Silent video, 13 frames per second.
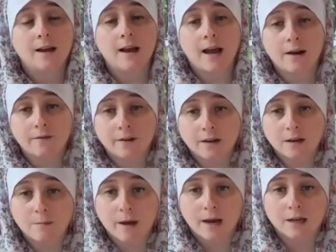Having
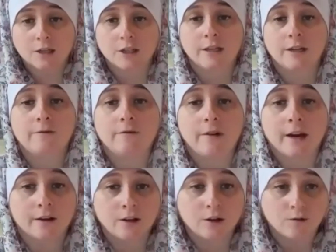compassion and
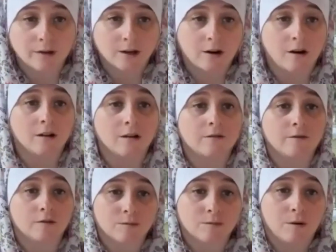valuing all of
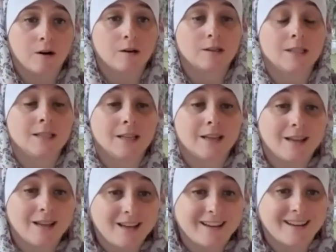those parts is the
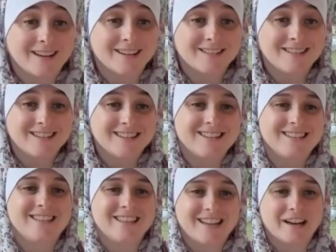key
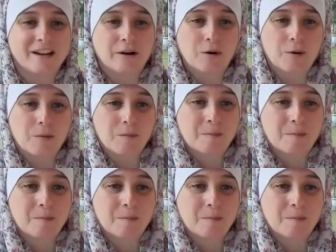to getting home.